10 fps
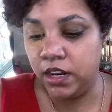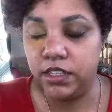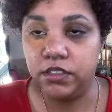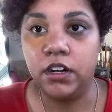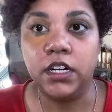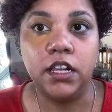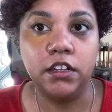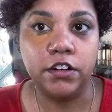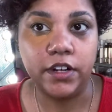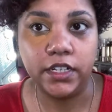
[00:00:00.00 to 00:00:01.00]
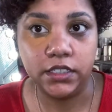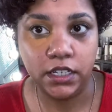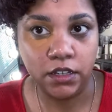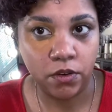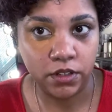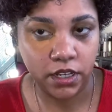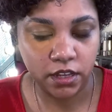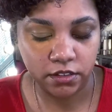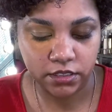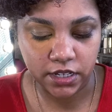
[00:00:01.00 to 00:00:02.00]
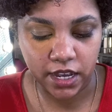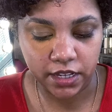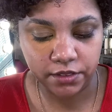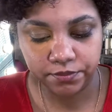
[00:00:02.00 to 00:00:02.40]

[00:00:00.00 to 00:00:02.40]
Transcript: start color correcting on the other side.